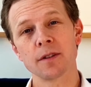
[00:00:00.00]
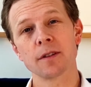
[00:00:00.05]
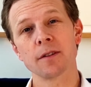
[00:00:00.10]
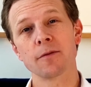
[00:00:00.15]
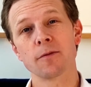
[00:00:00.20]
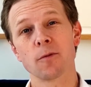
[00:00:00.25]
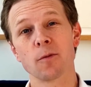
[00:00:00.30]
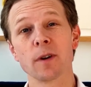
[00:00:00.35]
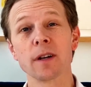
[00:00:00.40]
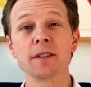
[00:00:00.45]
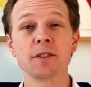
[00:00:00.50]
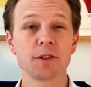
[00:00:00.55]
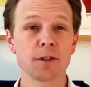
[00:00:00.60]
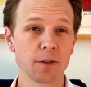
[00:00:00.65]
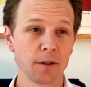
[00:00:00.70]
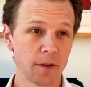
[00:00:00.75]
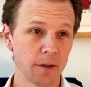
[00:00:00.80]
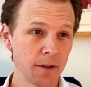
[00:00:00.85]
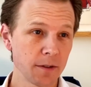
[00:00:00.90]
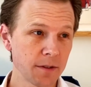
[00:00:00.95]
of
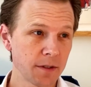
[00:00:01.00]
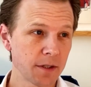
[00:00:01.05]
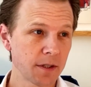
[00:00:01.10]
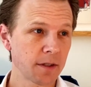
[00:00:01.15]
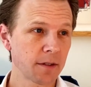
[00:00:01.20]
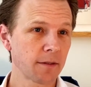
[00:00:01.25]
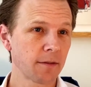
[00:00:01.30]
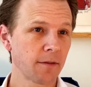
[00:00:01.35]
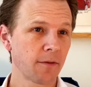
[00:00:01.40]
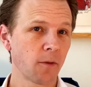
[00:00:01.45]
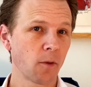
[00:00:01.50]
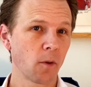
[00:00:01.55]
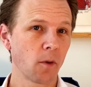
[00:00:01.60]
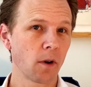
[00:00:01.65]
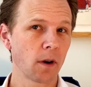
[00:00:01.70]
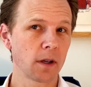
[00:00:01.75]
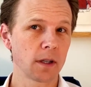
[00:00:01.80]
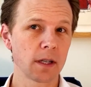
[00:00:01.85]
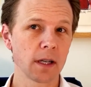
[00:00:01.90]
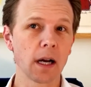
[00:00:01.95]
Richard's
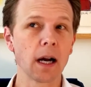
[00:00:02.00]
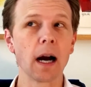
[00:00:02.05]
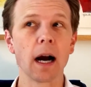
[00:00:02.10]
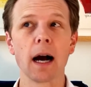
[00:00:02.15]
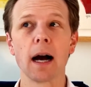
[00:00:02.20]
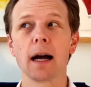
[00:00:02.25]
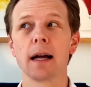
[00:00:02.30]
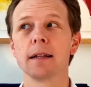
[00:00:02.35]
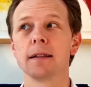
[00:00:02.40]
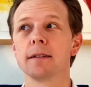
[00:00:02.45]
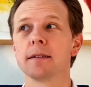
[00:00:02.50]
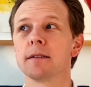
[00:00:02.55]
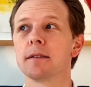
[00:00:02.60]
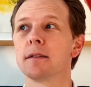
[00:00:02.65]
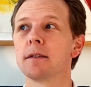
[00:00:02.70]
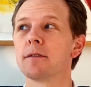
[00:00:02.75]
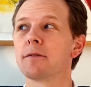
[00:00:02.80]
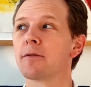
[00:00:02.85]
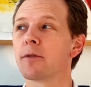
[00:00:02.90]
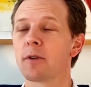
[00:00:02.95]
for God
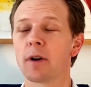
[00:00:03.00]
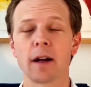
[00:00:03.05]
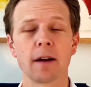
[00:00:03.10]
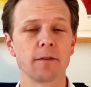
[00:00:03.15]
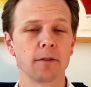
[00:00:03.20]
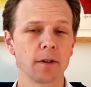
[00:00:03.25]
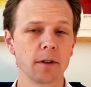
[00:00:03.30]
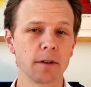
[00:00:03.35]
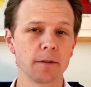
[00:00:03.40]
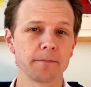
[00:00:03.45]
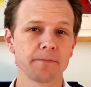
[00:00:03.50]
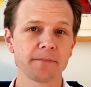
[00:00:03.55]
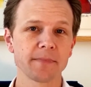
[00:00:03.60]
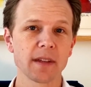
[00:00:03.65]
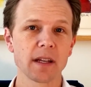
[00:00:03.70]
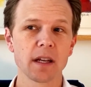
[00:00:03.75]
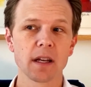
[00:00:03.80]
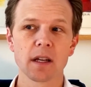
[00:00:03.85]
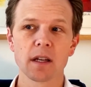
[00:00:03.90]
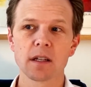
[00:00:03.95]
forever
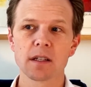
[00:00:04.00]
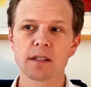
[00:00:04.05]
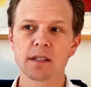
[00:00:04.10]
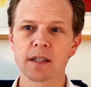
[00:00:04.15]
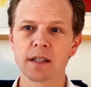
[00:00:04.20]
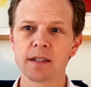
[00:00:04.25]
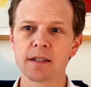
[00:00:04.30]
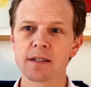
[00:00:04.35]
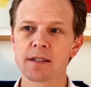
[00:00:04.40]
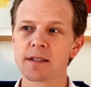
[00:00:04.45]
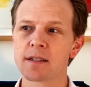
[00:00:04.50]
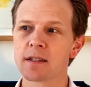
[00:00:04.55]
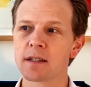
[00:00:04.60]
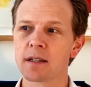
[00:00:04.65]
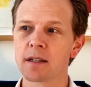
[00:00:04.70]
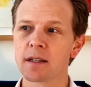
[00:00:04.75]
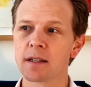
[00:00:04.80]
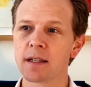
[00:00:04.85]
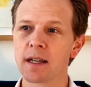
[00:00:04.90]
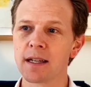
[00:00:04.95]
since
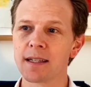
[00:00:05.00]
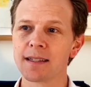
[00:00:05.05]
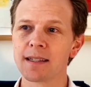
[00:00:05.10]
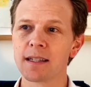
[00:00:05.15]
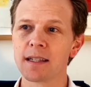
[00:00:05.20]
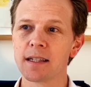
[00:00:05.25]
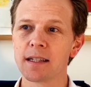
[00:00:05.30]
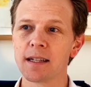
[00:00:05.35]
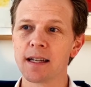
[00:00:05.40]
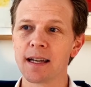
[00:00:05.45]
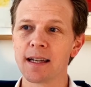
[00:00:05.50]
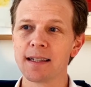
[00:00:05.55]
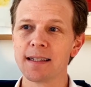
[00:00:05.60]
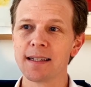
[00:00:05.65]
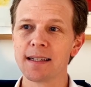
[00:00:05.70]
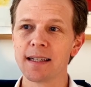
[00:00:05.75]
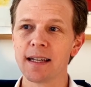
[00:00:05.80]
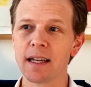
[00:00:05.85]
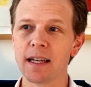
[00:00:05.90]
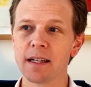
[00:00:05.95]

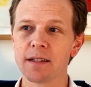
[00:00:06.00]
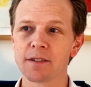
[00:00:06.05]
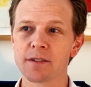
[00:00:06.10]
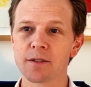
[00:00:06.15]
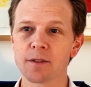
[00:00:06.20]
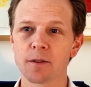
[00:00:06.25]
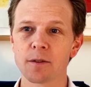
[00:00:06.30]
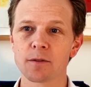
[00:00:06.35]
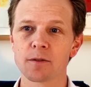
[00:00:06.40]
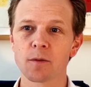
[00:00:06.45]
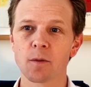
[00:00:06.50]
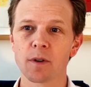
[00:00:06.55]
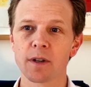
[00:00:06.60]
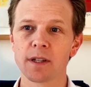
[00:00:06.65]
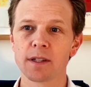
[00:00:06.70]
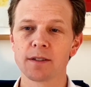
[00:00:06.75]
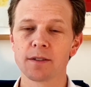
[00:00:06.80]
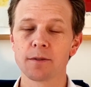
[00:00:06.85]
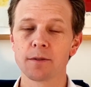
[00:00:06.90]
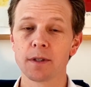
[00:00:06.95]
1998, so
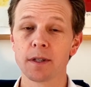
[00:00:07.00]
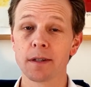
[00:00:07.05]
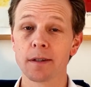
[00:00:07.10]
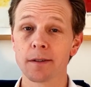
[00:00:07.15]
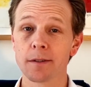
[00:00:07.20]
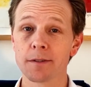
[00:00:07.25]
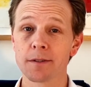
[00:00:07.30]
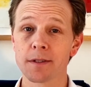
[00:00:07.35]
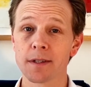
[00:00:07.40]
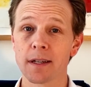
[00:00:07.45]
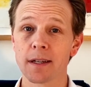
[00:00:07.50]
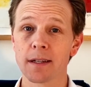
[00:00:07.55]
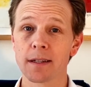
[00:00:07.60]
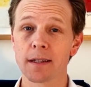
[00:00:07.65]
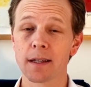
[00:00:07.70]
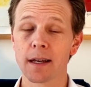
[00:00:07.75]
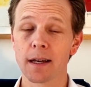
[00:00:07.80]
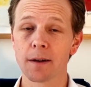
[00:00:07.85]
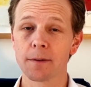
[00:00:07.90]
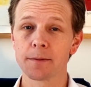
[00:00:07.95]
22 years and
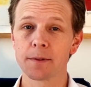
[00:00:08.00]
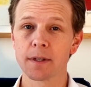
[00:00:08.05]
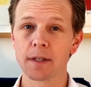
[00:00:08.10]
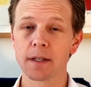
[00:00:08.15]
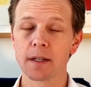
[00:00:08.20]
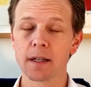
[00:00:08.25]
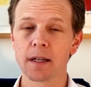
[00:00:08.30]
counting.